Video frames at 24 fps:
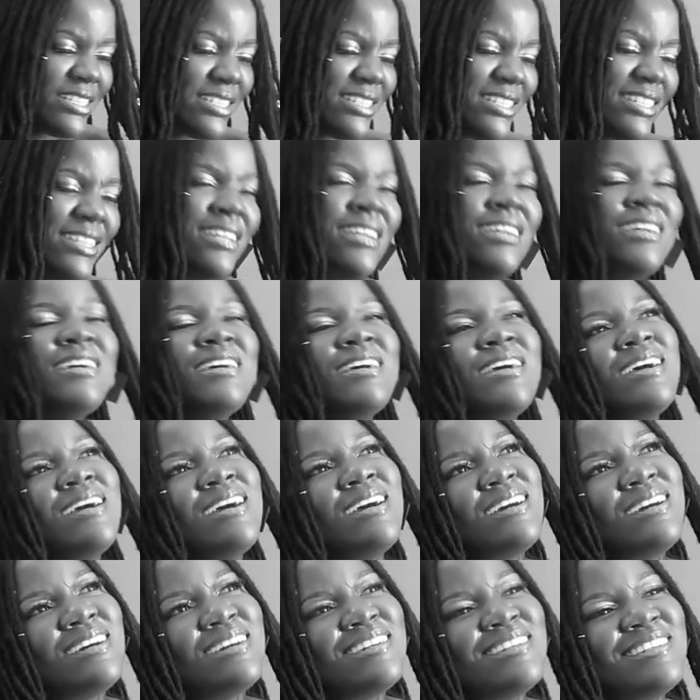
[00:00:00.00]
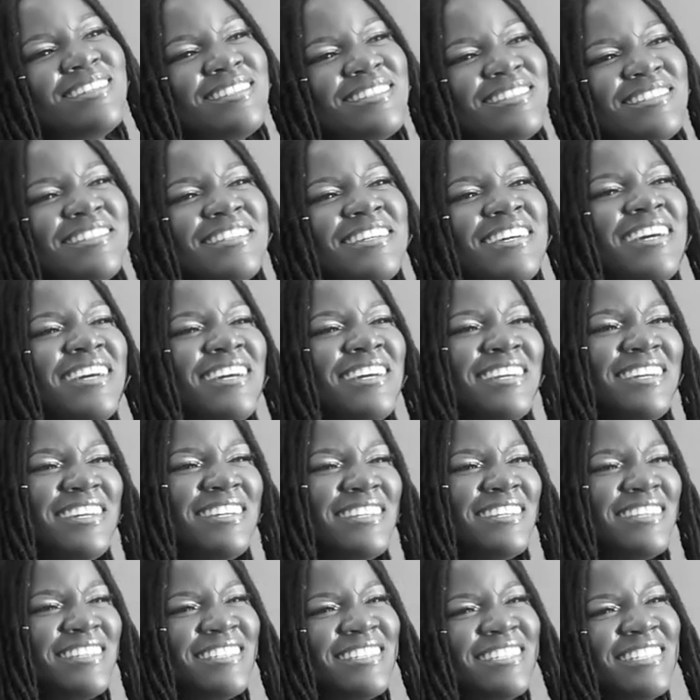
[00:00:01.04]
Yeah, so that's actually what I was going to
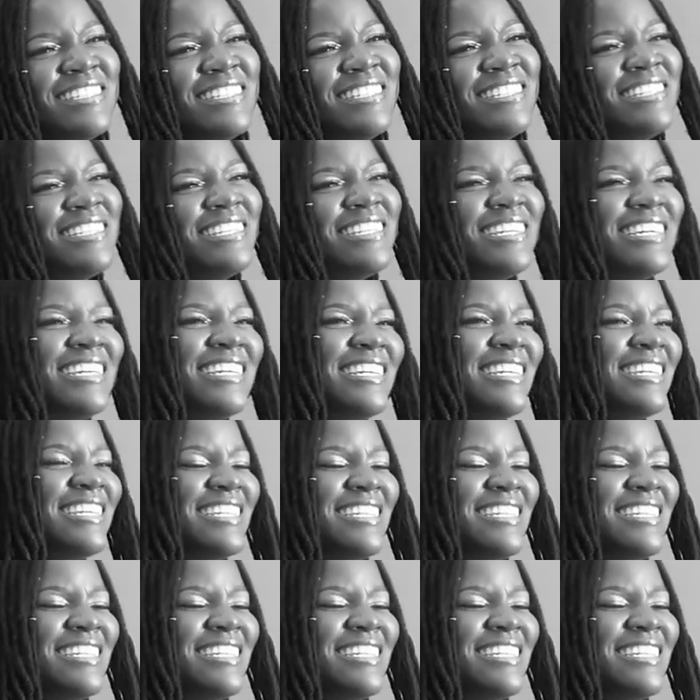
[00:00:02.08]
come to is